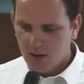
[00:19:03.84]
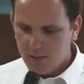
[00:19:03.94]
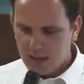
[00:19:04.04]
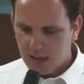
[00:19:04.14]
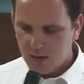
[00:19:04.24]

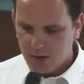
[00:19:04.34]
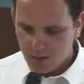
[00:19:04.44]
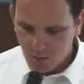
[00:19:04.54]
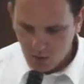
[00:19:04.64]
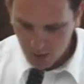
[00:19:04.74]
make it a bit
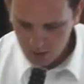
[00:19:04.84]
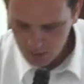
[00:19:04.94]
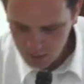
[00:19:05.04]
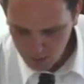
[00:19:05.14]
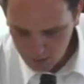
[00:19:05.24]
more
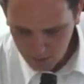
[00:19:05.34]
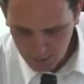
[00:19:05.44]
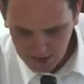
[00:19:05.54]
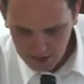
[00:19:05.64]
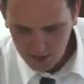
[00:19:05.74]

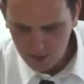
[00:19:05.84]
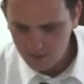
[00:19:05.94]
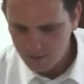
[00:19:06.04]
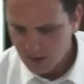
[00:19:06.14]
practical.